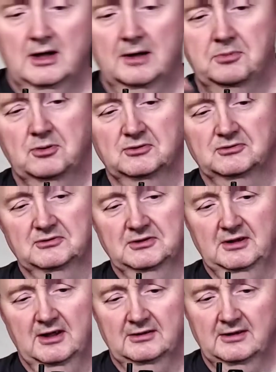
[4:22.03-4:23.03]
I
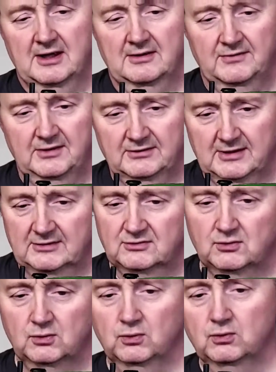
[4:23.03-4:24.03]
personally like that. I think
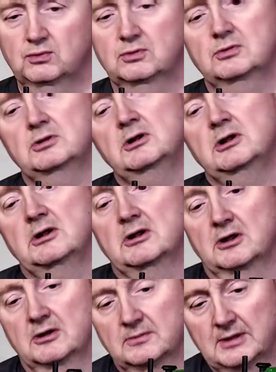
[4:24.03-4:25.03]
that's cool.
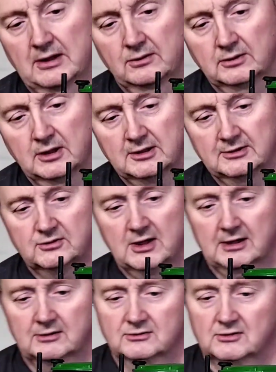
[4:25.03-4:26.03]
How a lot of
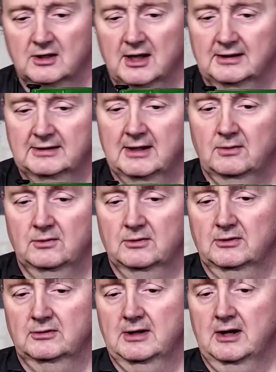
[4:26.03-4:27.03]
tractors are like that, where
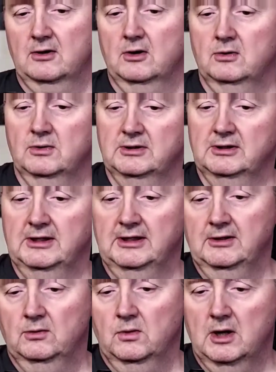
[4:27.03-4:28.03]
they're narrow and then
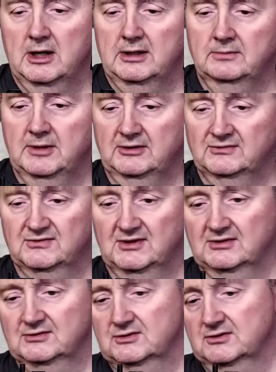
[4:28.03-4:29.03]
they get wide. Makes
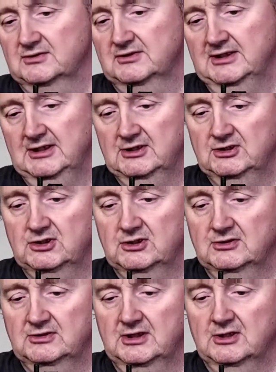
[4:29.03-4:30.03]
sense because the
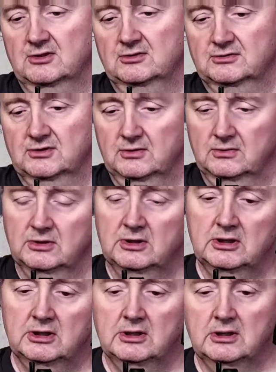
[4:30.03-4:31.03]
engine is here, so
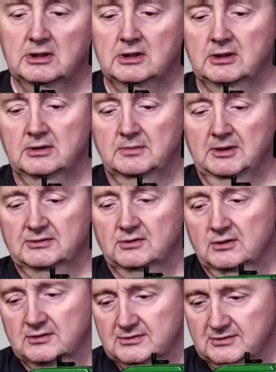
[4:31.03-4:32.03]

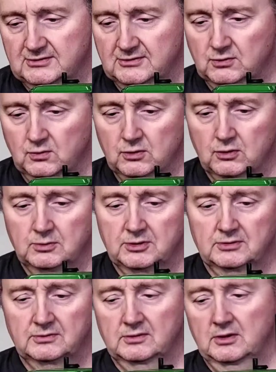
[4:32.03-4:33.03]
makes all the sense in the world.
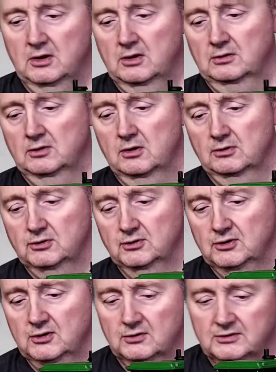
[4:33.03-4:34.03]
But long
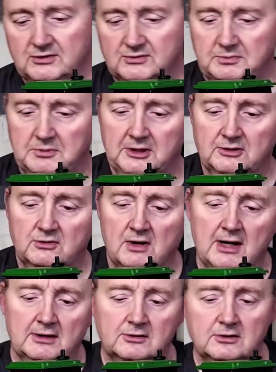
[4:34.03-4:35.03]
hood on this big
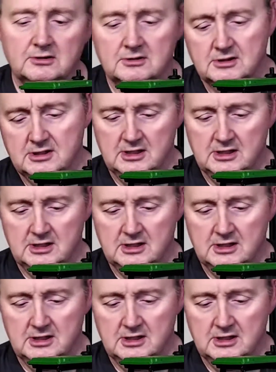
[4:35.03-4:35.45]
tractor.